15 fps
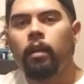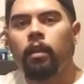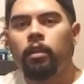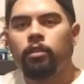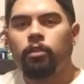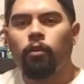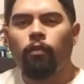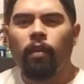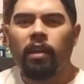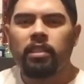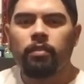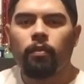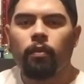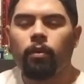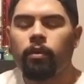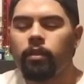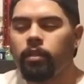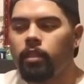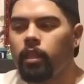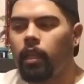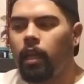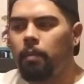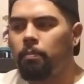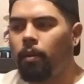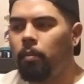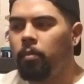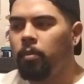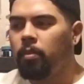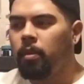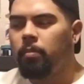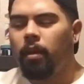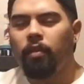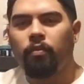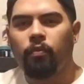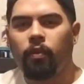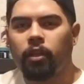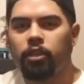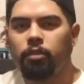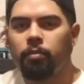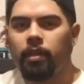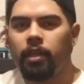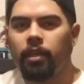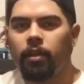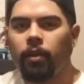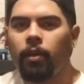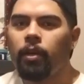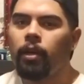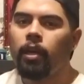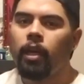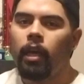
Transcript: So fast forward to like probably my freshman year,